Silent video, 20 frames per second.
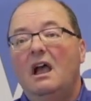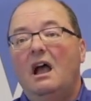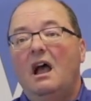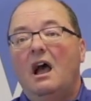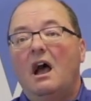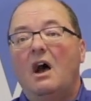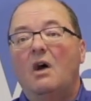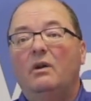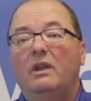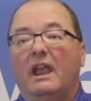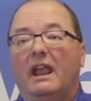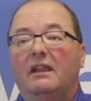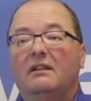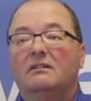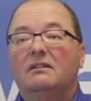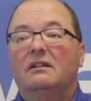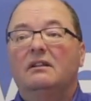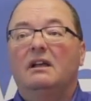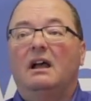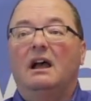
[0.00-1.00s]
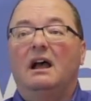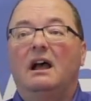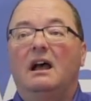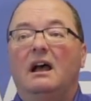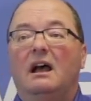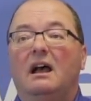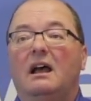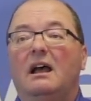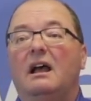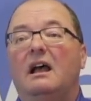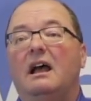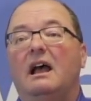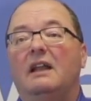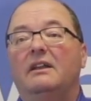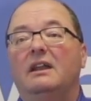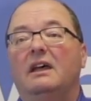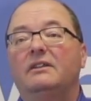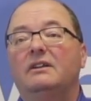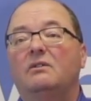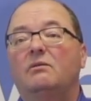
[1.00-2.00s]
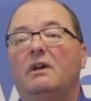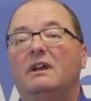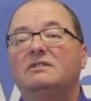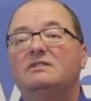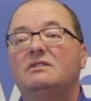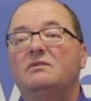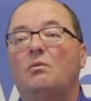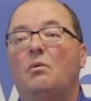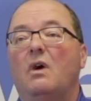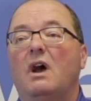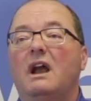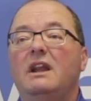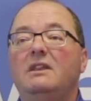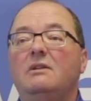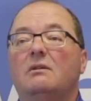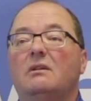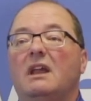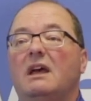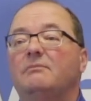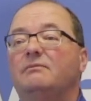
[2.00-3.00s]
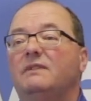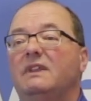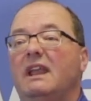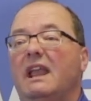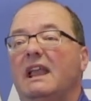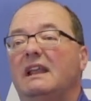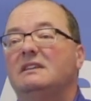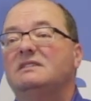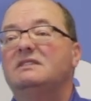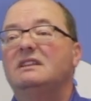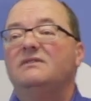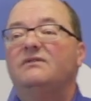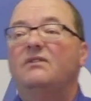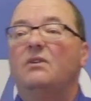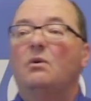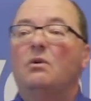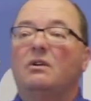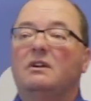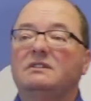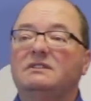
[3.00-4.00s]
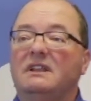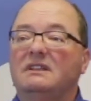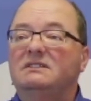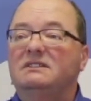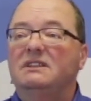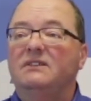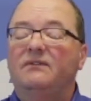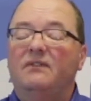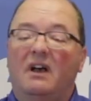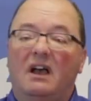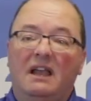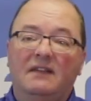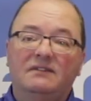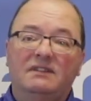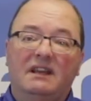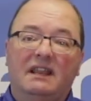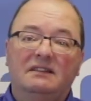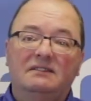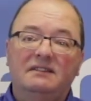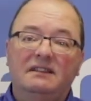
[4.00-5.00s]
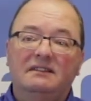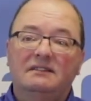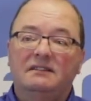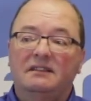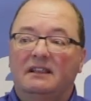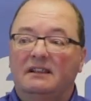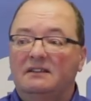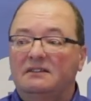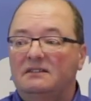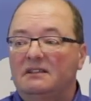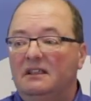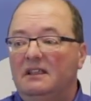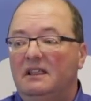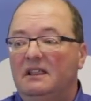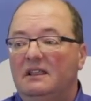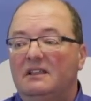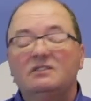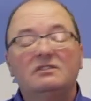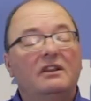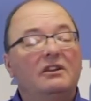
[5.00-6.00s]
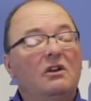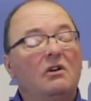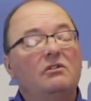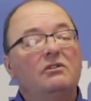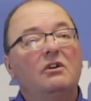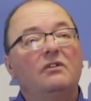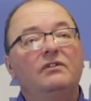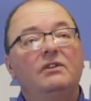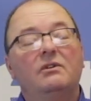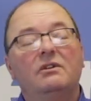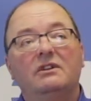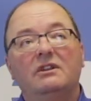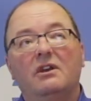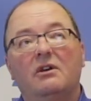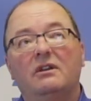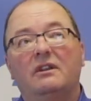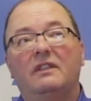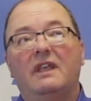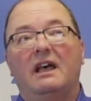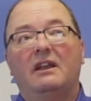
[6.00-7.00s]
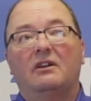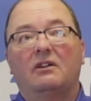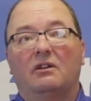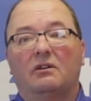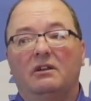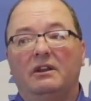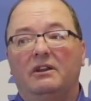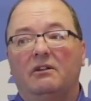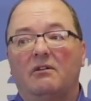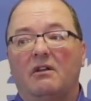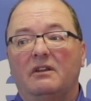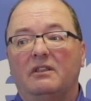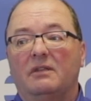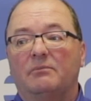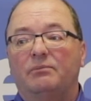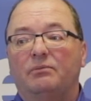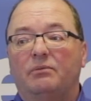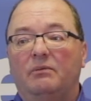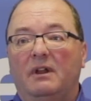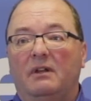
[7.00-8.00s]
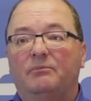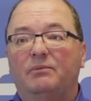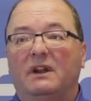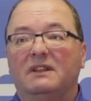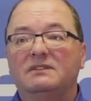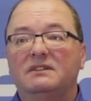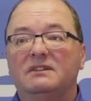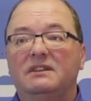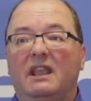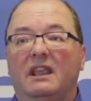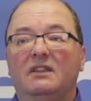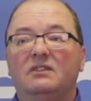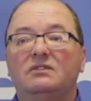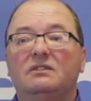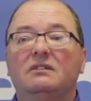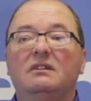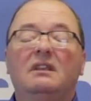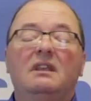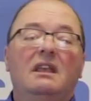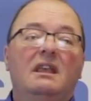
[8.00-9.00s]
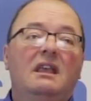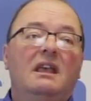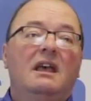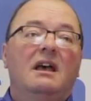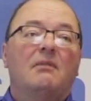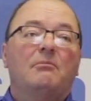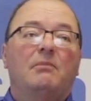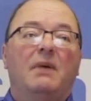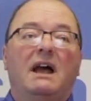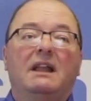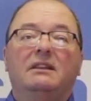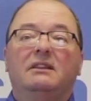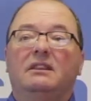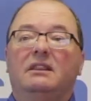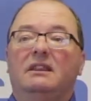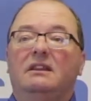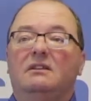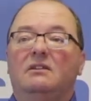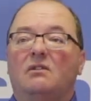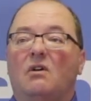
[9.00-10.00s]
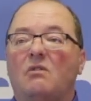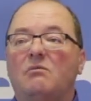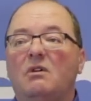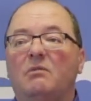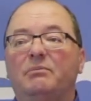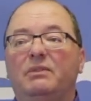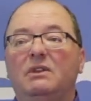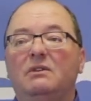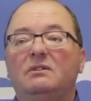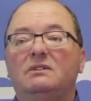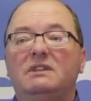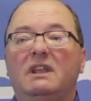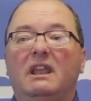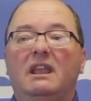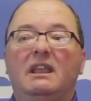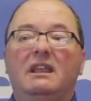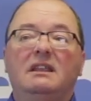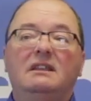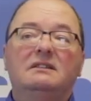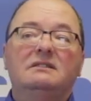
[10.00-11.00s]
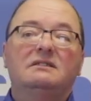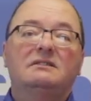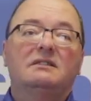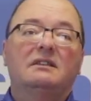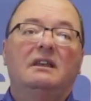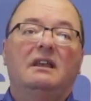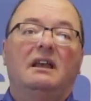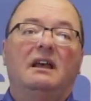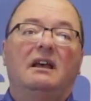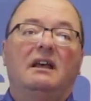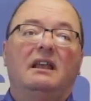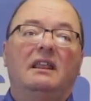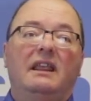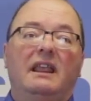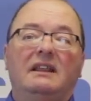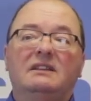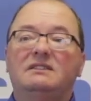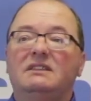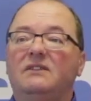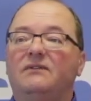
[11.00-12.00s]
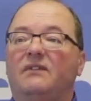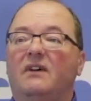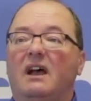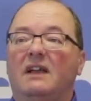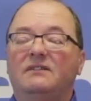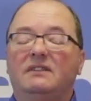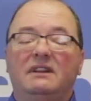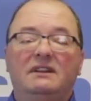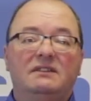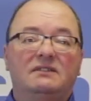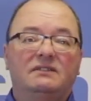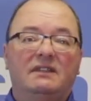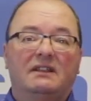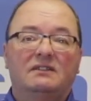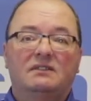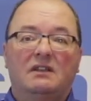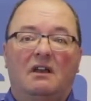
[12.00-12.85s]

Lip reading: Okay, another question, why do you lump the NC4s, NC5s, and NC6? So I don't know if you had noted that earlier on the presentation, but the normal butanes, the NC5s and NC6